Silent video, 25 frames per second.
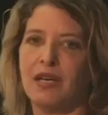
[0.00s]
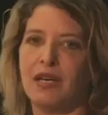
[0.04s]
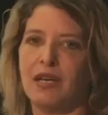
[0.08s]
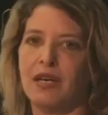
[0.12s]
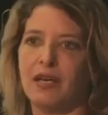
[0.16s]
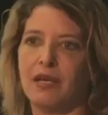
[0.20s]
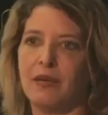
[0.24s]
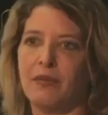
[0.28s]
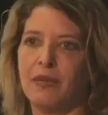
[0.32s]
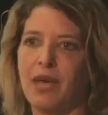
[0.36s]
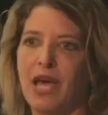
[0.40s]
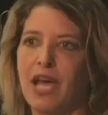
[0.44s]

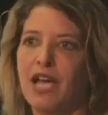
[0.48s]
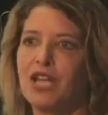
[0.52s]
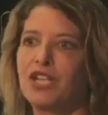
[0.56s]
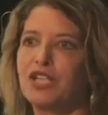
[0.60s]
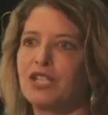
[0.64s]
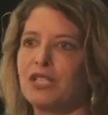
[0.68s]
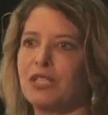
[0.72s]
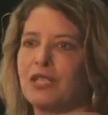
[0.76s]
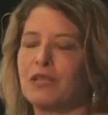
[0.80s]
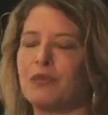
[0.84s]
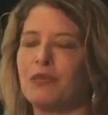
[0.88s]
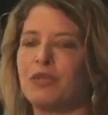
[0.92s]

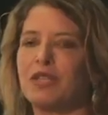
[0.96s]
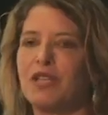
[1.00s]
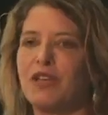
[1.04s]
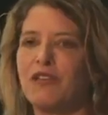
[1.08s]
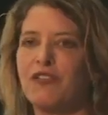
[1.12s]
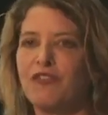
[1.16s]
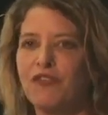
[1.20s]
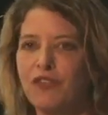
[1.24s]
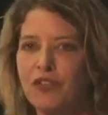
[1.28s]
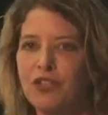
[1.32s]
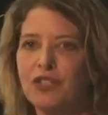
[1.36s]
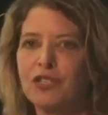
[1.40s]
actually, when
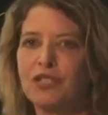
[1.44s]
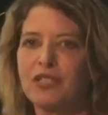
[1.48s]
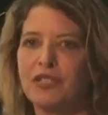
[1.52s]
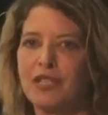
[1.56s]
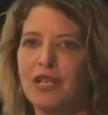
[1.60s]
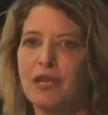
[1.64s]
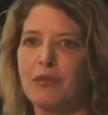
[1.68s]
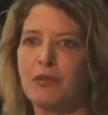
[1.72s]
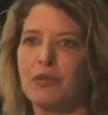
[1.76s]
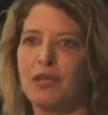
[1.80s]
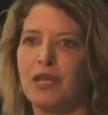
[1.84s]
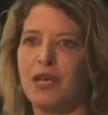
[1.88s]
they first
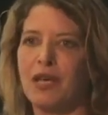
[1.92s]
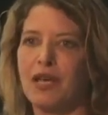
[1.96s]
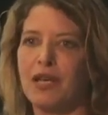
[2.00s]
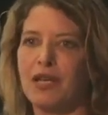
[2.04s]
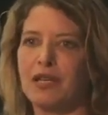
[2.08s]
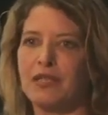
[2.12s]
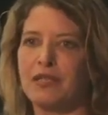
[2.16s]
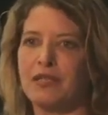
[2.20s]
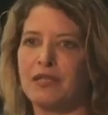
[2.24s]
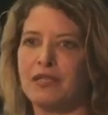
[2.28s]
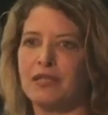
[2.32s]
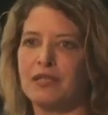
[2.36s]

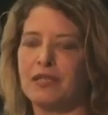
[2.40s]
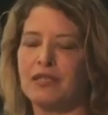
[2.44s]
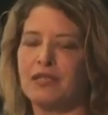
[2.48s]
stabilized,